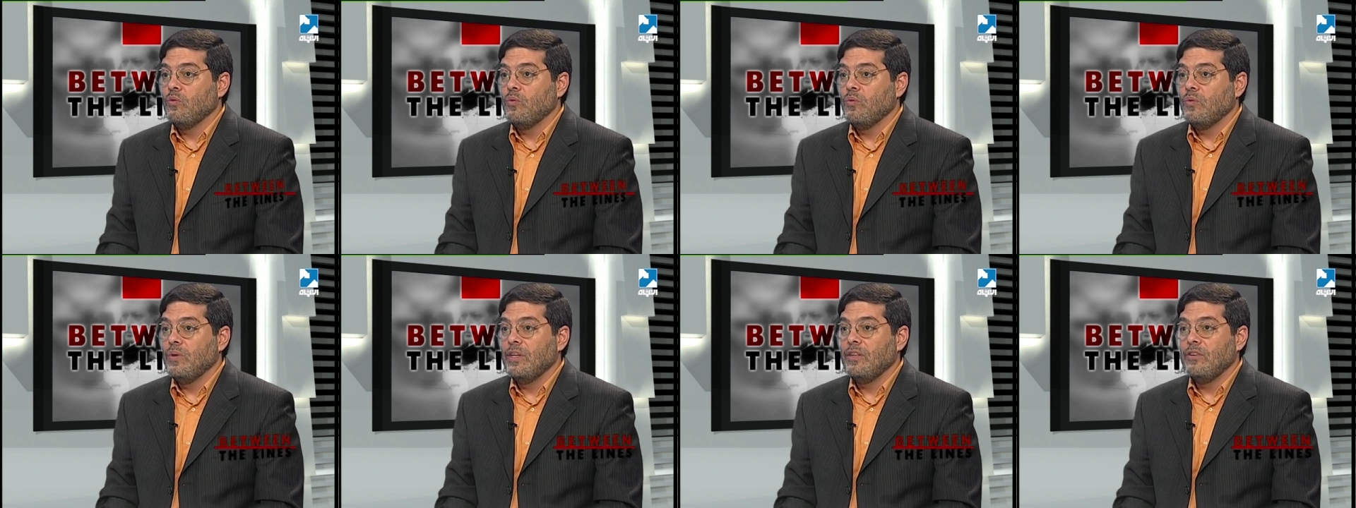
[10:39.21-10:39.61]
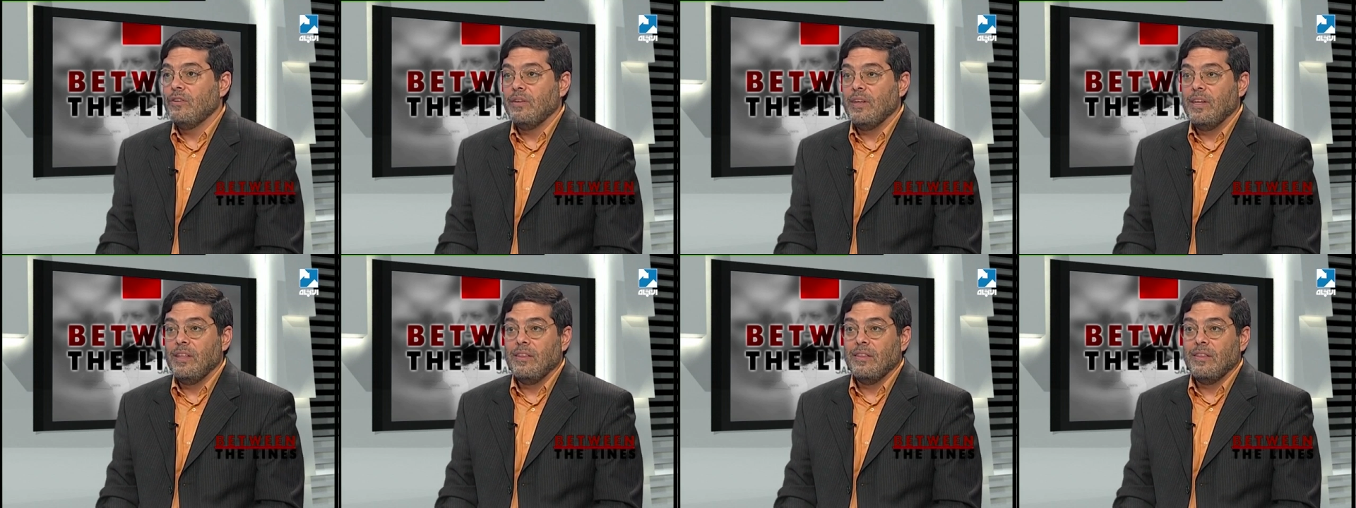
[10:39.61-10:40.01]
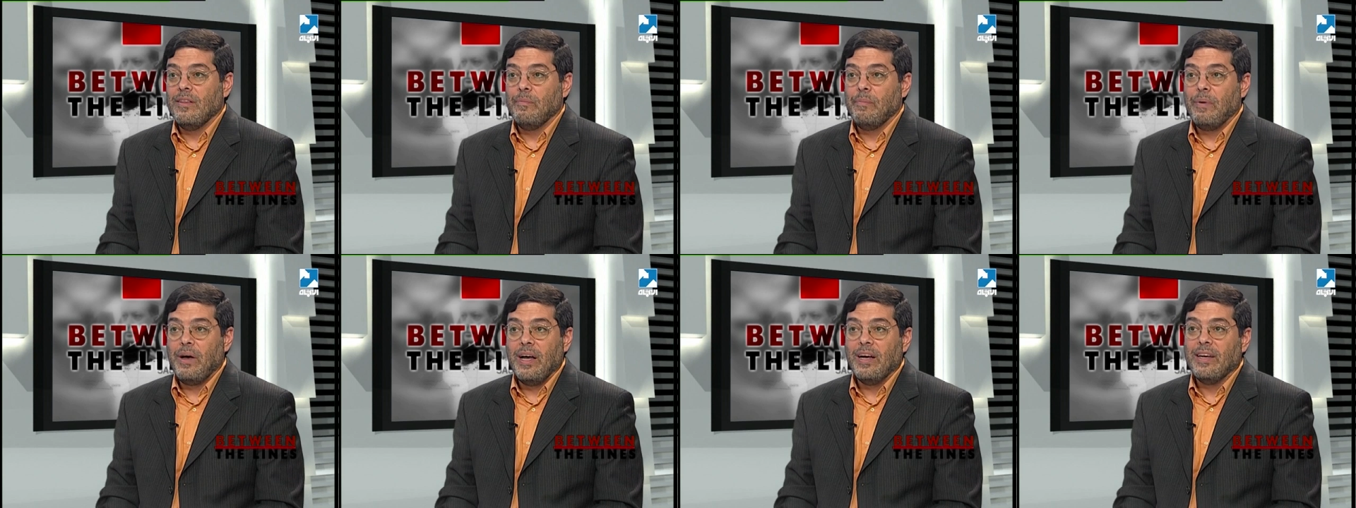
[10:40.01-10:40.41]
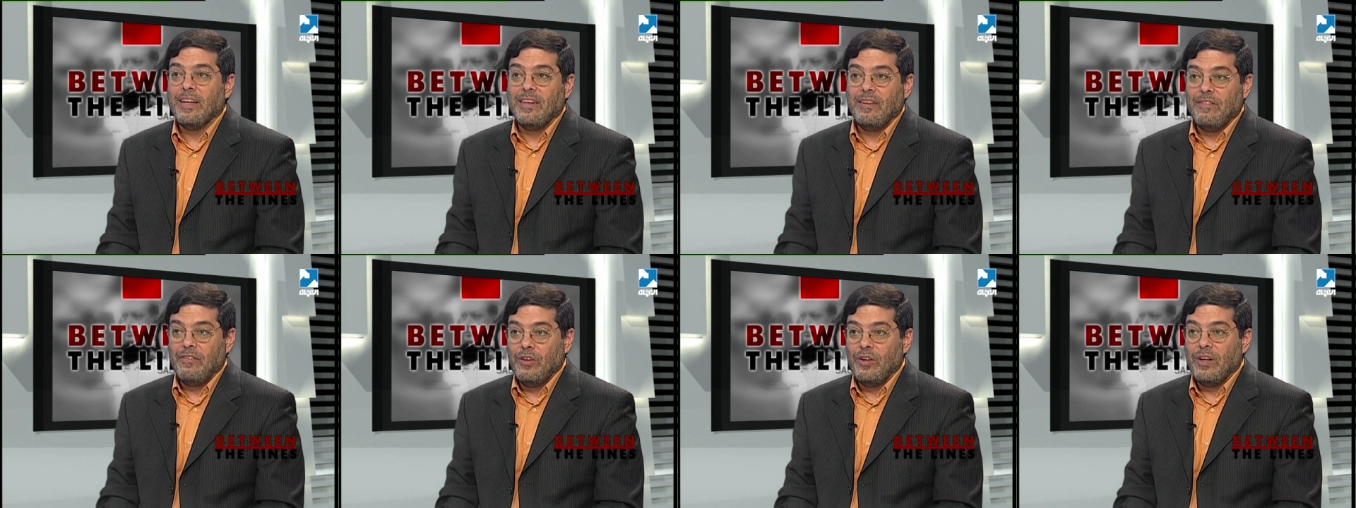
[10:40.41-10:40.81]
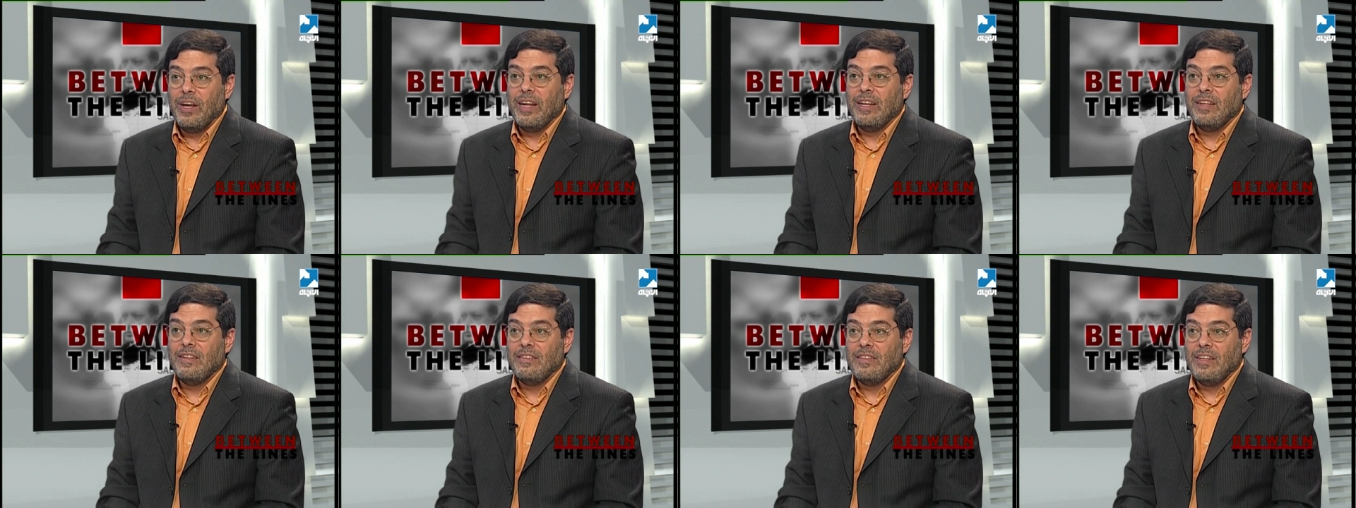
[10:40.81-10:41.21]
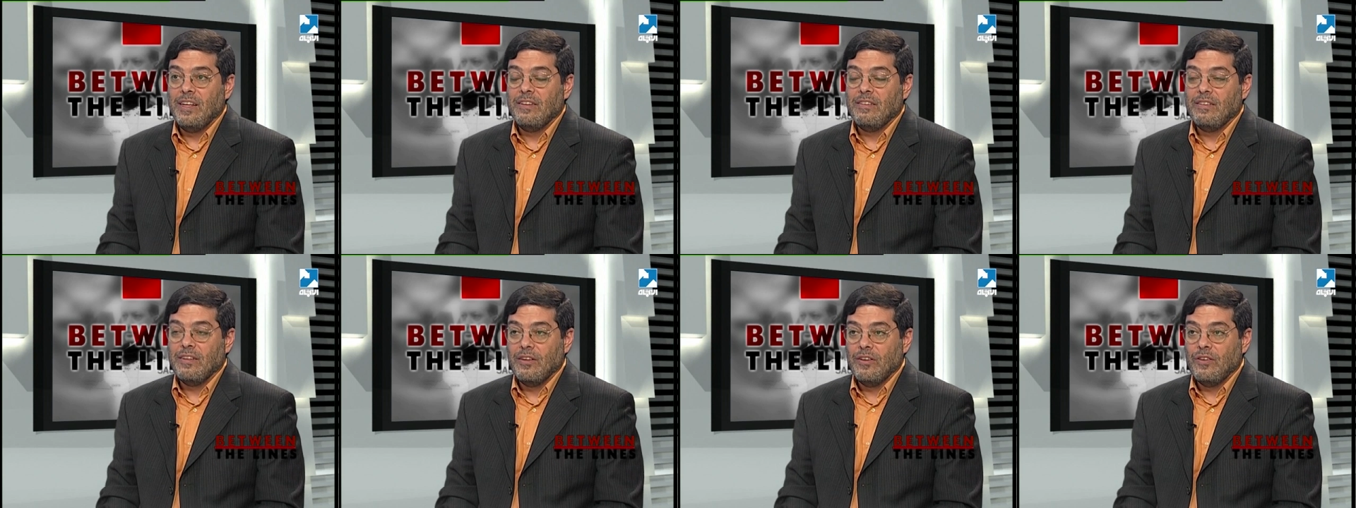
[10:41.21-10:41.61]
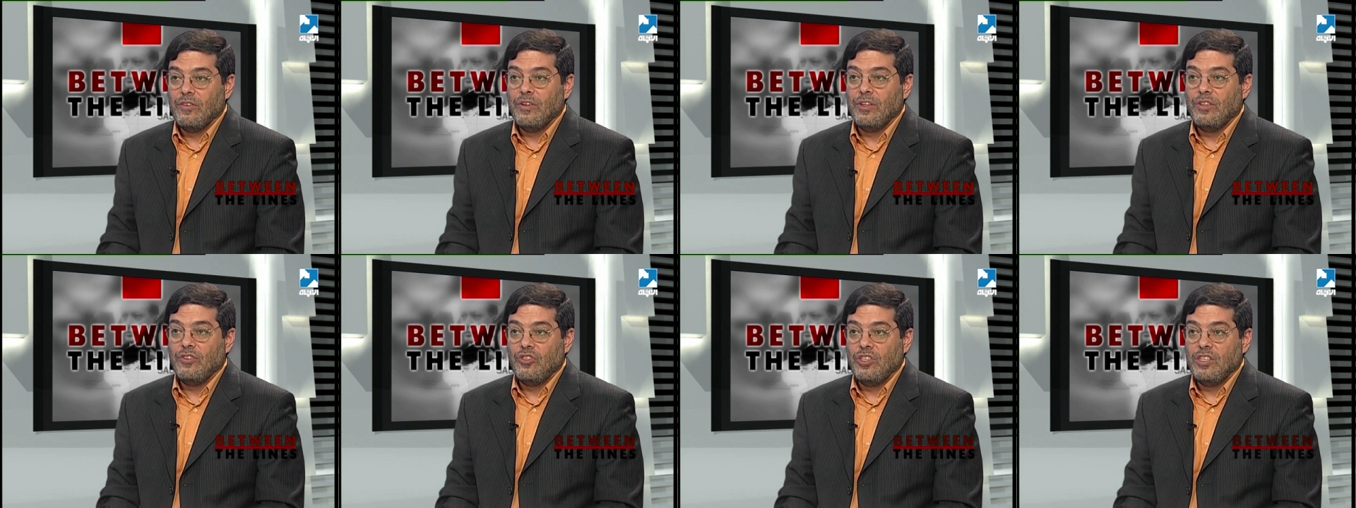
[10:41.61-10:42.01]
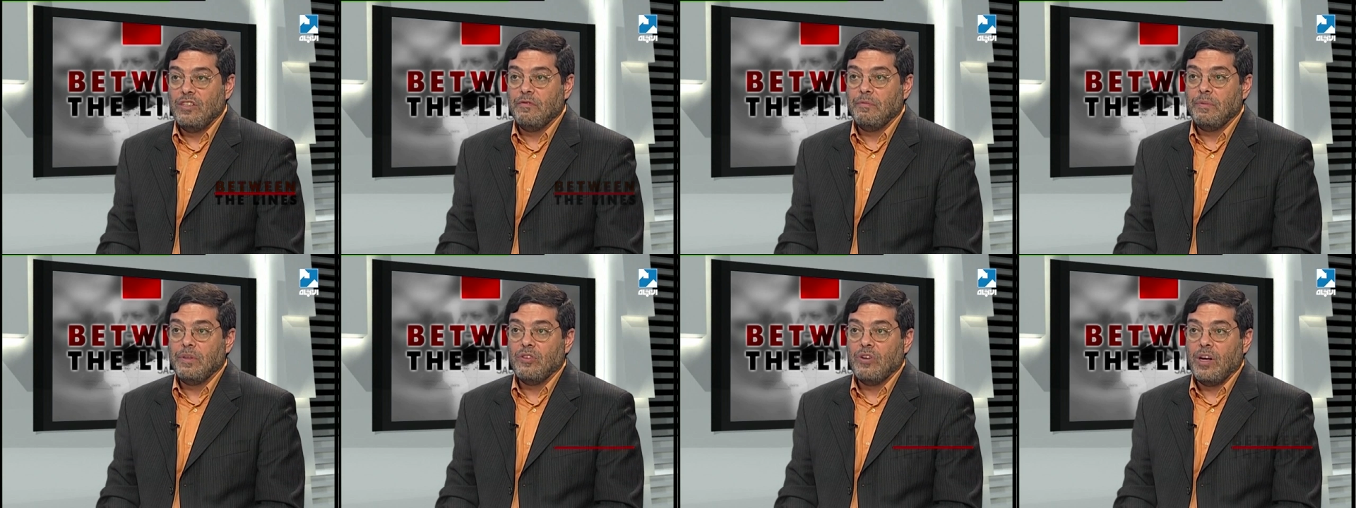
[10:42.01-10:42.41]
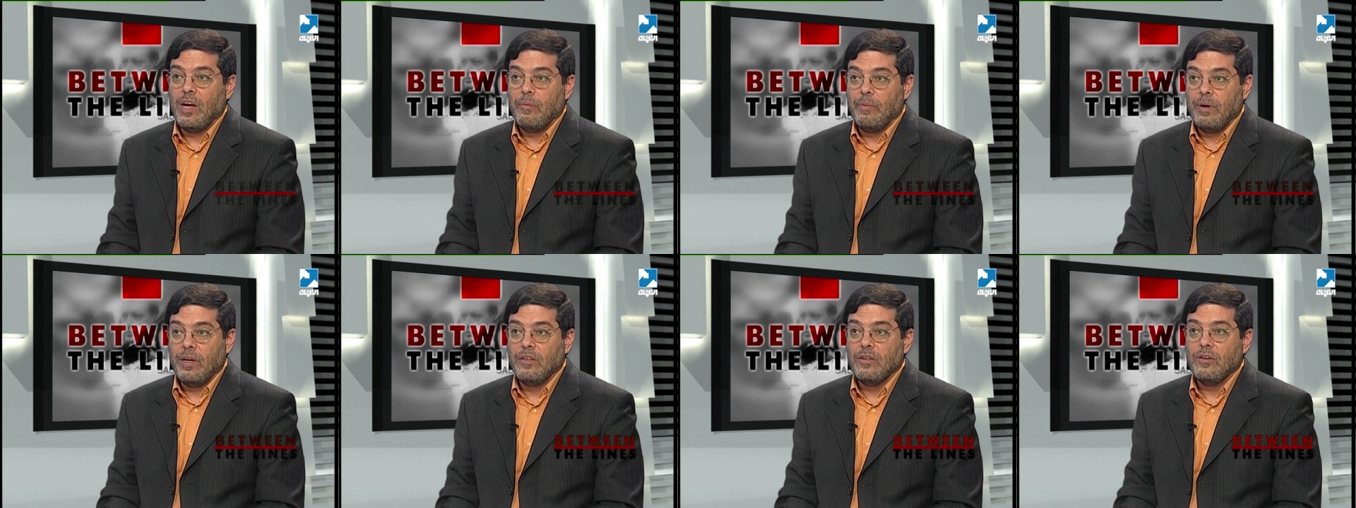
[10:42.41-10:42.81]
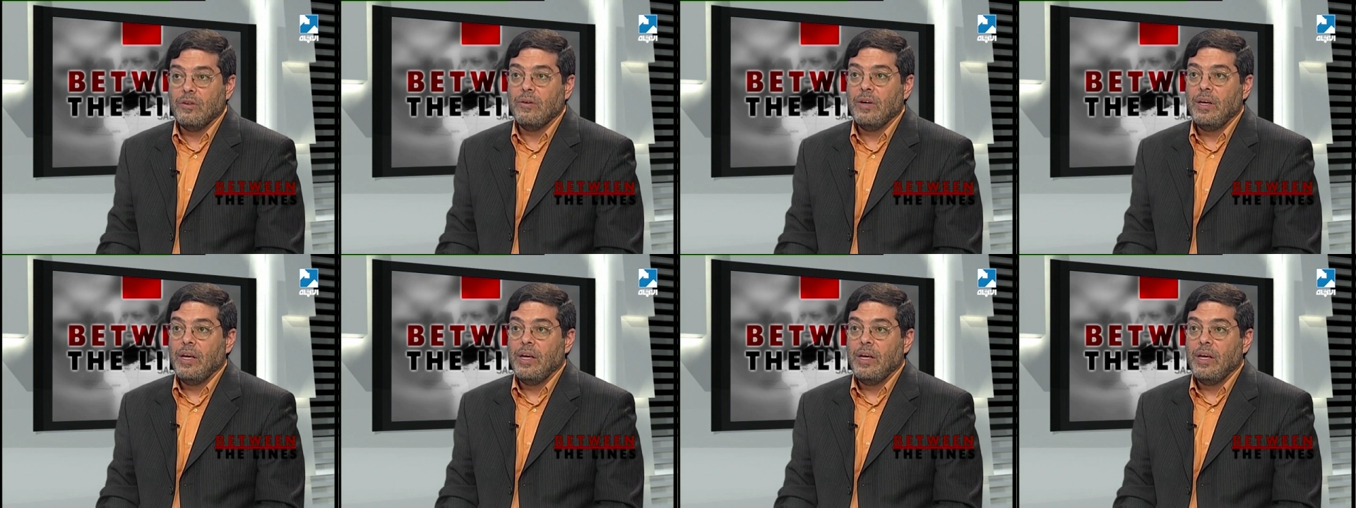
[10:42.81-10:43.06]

in the pocket of the United States, the current chief, Mr. Amano.